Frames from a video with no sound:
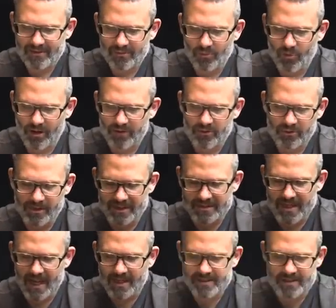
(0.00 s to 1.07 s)
running through the
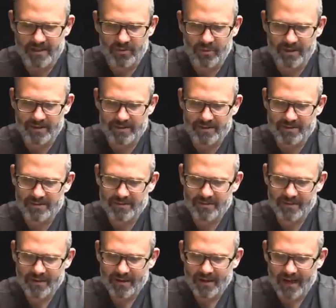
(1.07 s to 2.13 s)
attack sequence.
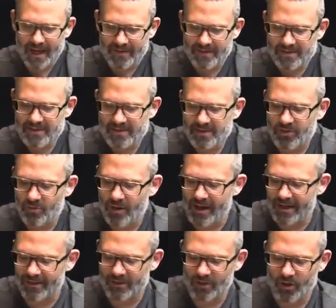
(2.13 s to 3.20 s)
And this is a
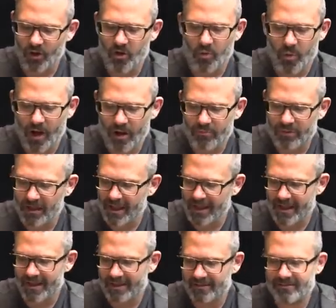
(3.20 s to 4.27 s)
great learn while
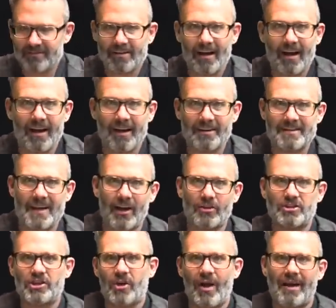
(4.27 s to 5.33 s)
playing, uh, tell,
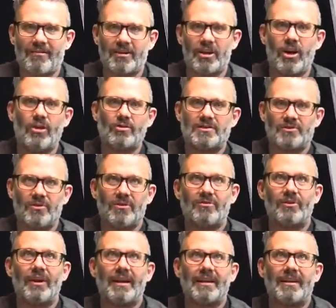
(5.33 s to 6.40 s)
show, have a go sort
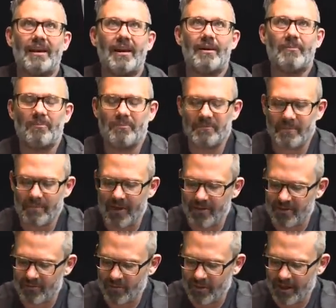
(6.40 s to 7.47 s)
of like um,
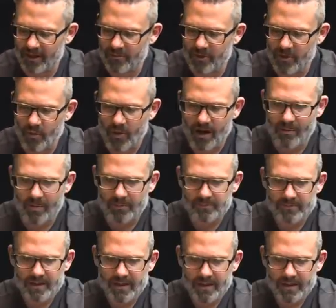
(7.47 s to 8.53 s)
method of learning how to play Warhammer.
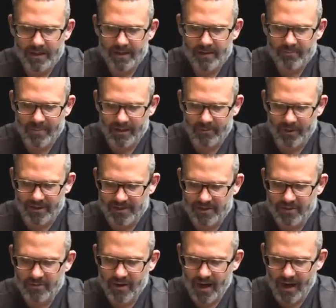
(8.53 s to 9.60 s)
Battle Plan
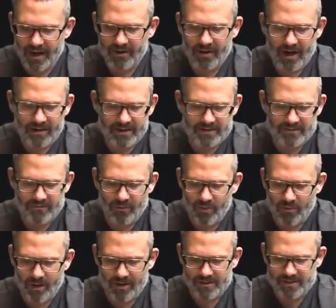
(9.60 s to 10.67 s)
2, High Ground, it's
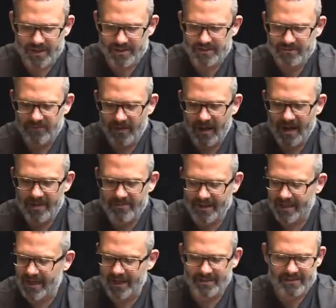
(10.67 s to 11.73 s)
four models against five. And
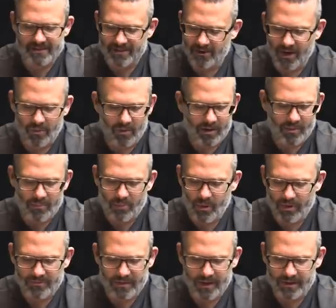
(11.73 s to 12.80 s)
again, you're not worrying about
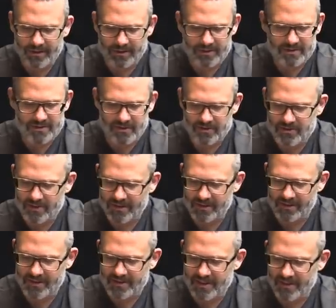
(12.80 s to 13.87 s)
point values, understrength
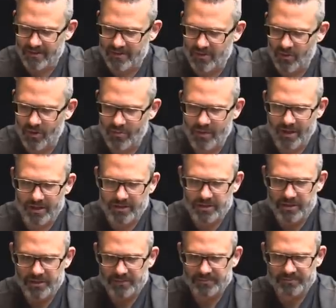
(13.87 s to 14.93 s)
units get used a whole
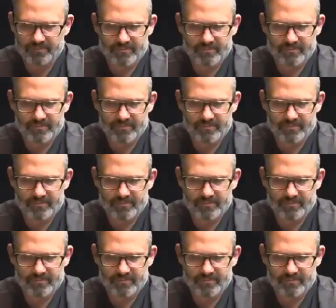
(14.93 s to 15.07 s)
bunch.